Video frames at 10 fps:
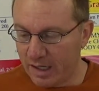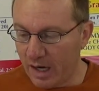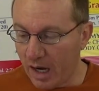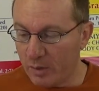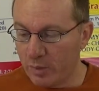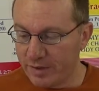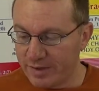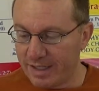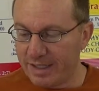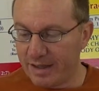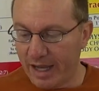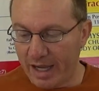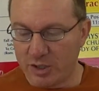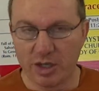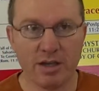God will send
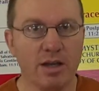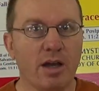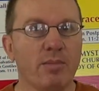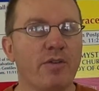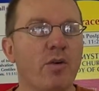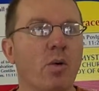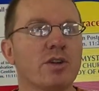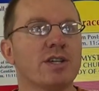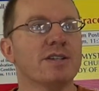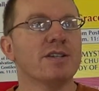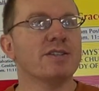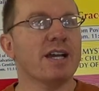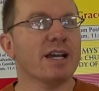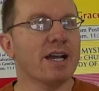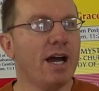Elijah before Jesus'
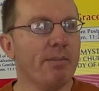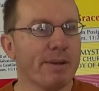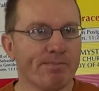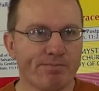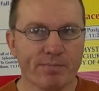second coming.